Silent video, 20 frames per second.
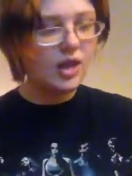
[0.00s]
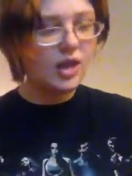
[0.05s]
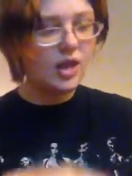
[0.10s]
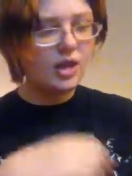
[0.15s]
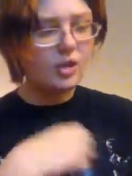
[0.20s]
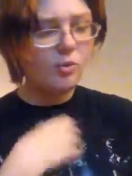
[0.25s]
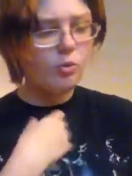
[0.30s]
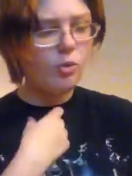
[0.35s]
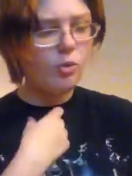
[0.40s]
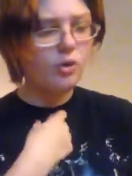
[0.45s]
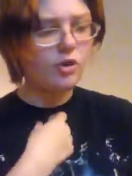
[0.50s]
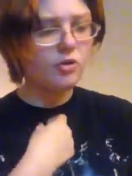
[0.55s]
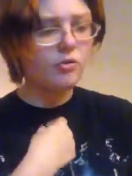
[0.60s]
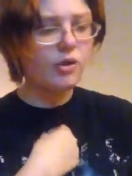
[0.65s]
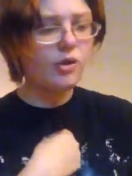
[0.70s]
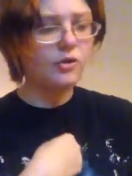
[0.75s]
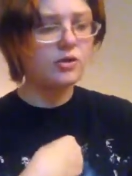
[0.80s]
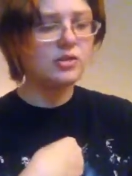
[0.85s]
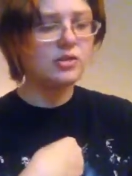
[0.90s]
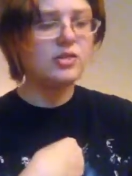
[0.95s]
He wore it
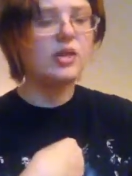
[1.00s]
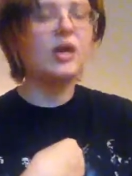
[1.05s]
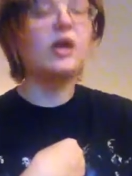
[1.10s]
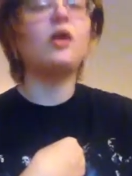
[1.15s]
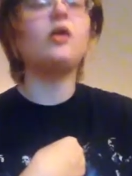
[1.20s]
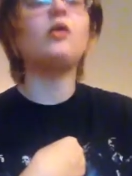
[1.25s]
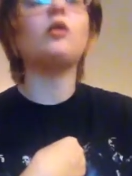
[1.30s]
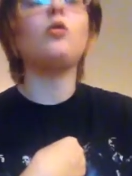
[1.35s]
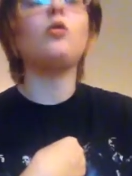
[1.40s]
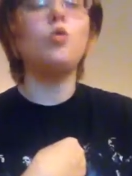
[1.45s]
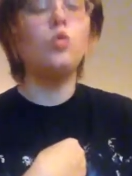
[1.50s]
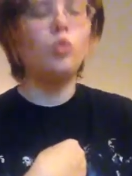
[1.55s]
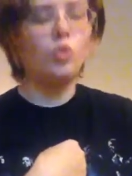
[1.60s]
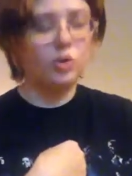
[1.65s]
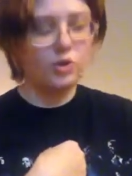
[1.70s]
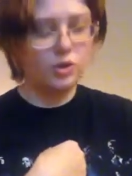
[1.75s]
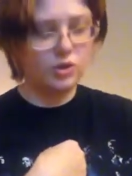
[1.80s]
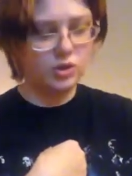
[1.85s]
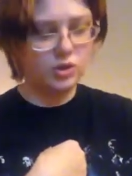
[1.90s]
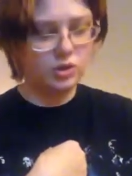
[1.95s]
around his neck on a
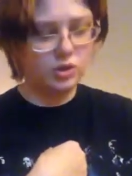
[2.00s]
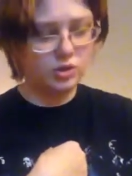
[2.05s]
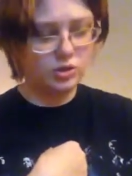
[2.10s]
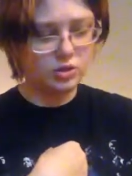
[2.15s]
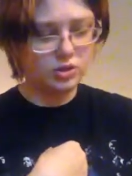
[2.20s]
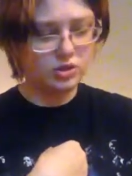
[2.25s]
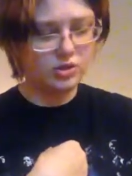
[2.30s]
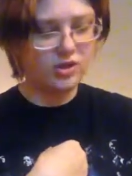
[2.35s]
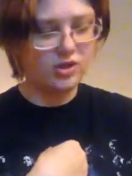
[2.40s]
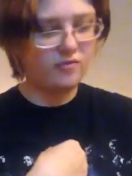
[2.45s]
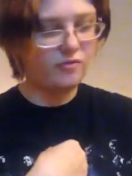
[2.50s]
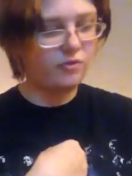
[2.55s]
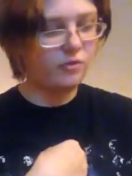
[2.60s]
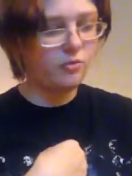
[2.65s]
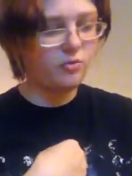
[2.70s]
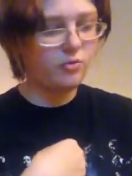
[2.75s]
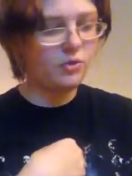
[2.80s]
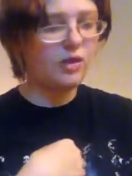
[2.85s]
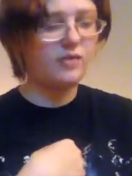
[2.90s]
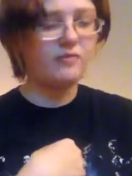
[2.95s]
cord, she said, for
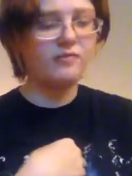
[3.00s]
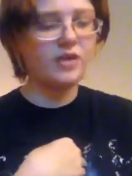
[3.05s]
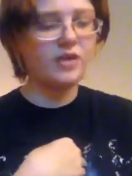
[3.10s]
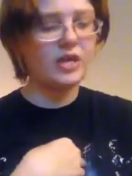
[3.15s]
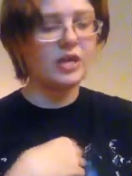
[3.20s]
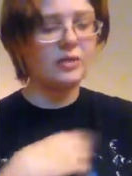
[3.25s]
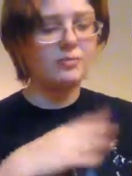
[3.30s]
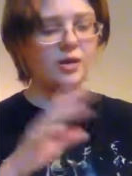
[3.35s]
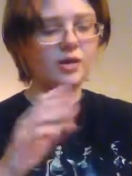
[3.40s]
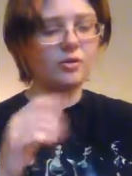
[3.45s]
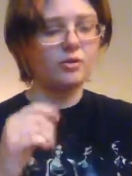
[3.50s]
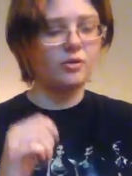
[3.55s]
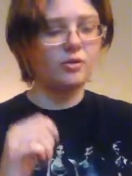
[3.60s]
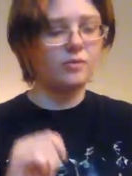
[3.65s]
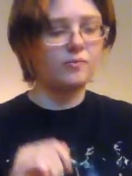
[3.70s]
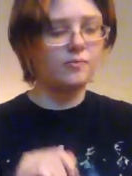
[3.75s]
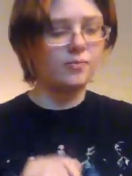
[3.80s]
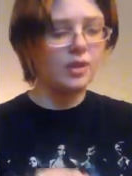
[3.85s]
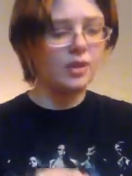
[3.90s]
it would not fit him either.